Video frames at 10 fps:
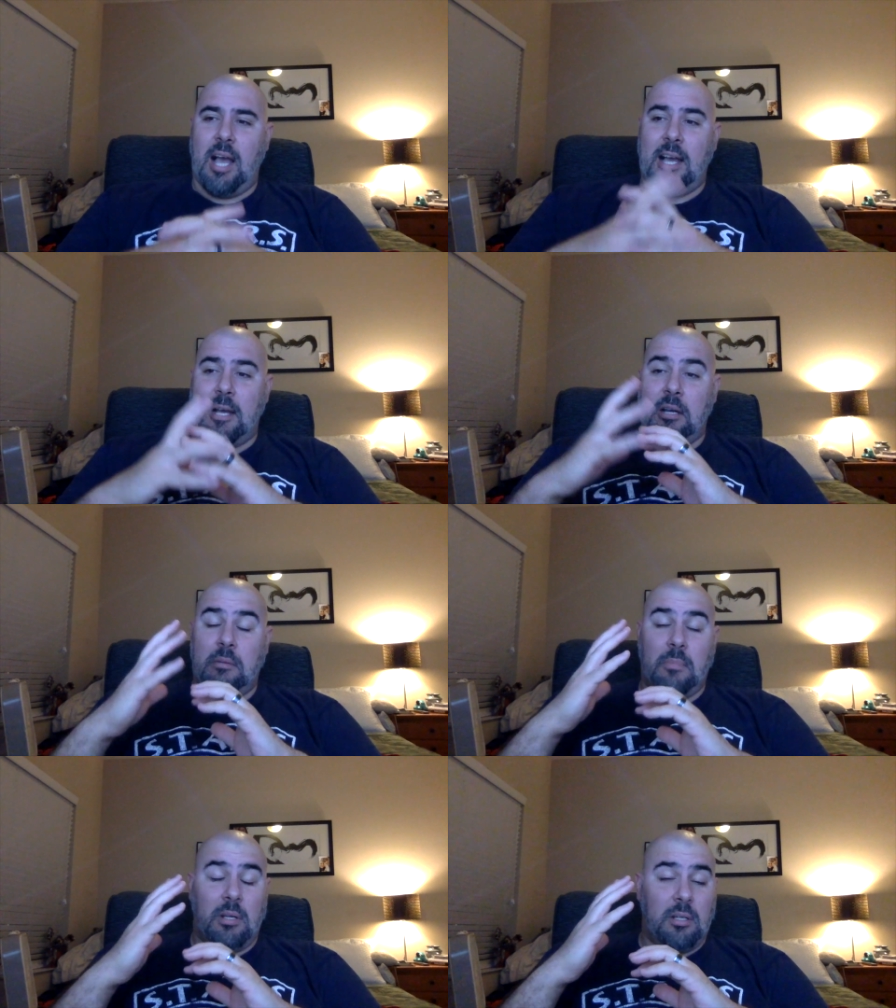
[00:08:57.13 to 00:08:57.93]

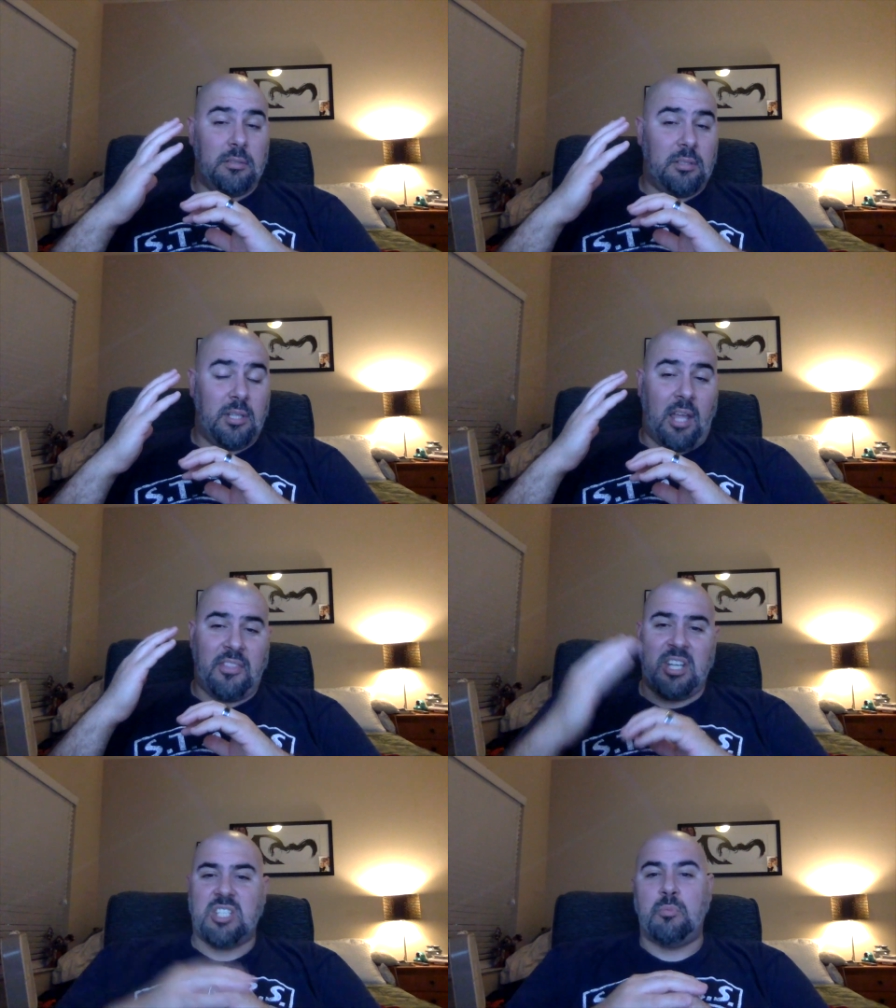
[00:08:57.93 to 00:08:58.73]
Uh, I
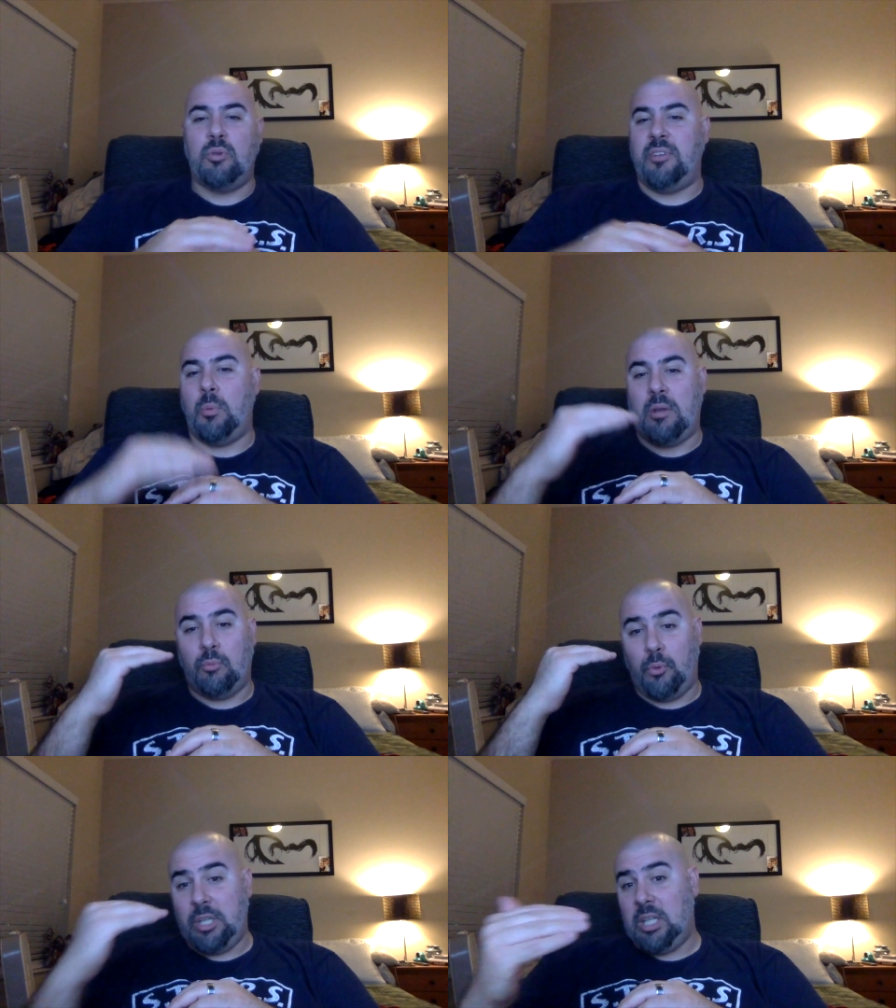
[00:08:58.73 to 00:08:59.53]
think this movie
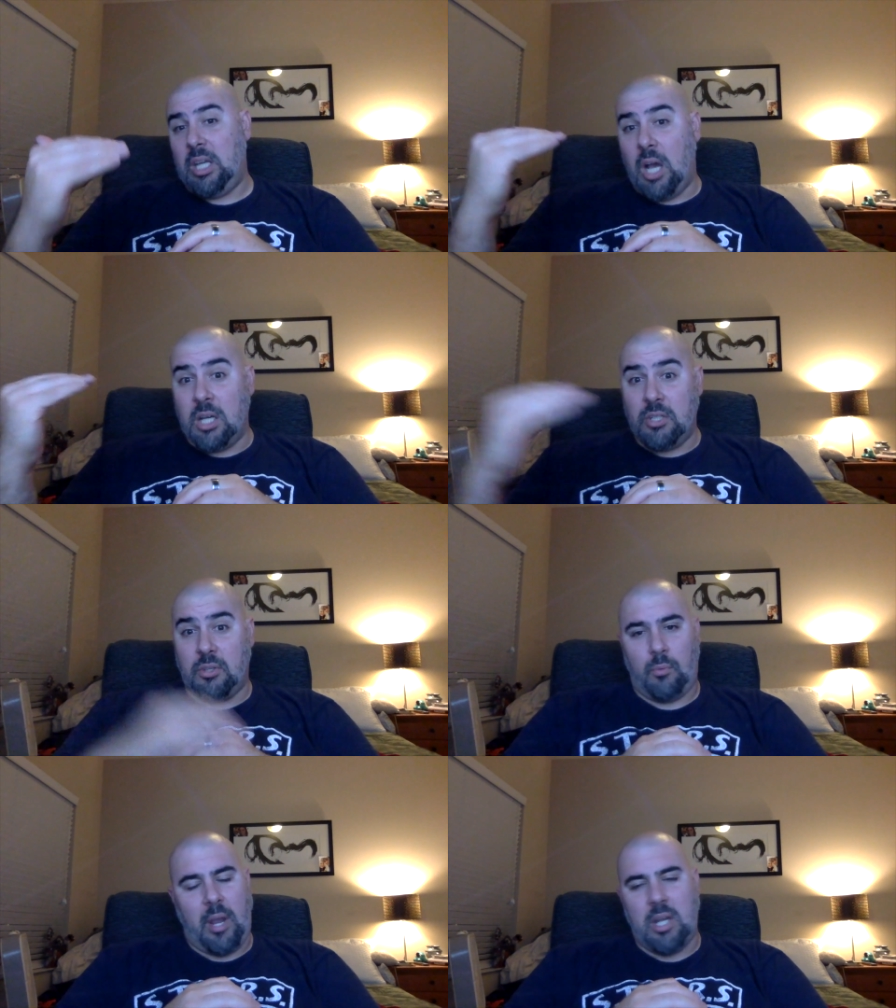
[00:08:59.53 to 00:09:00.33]
went really
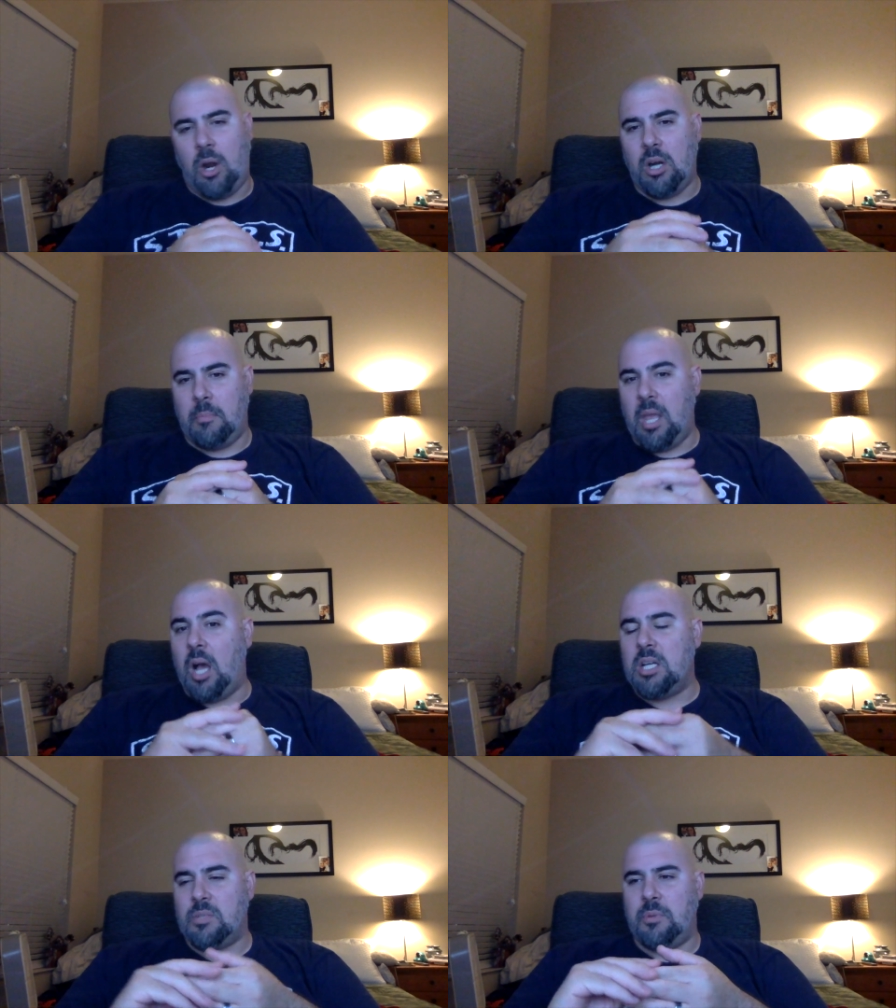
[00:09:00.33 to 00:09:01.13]
under the radar, to be
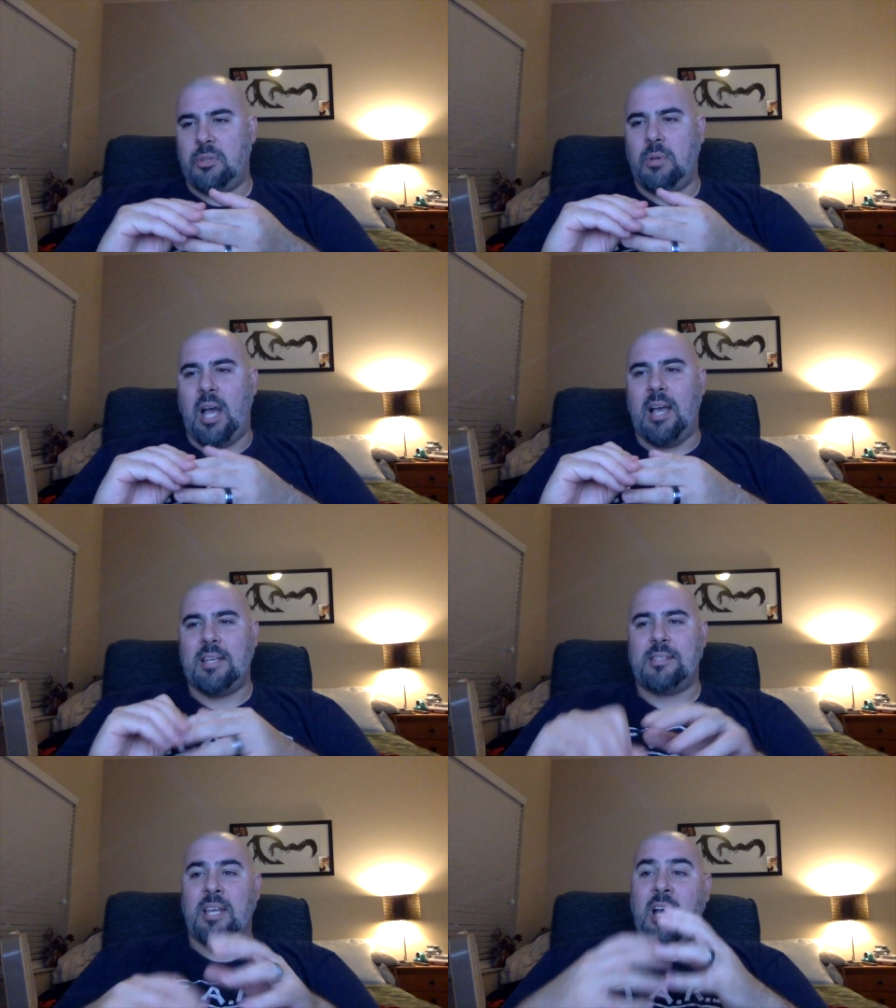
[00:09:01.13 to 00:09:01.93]
honest with you
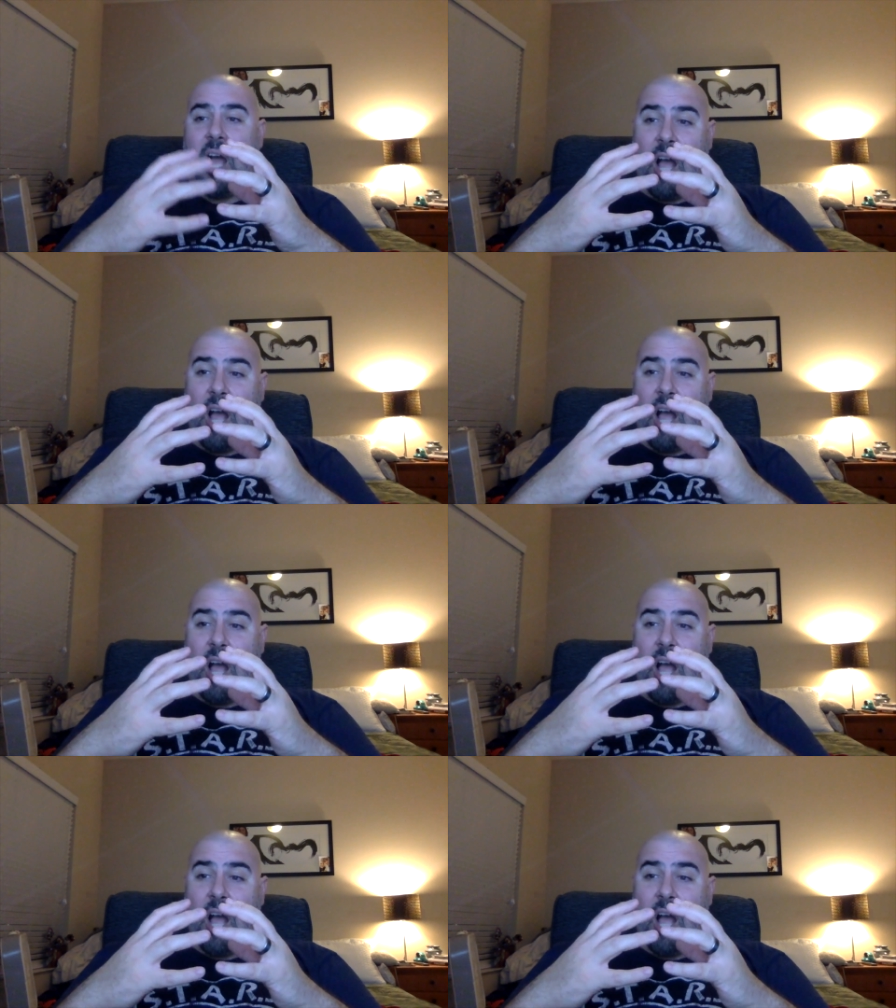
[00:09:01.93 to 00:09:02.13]
guys.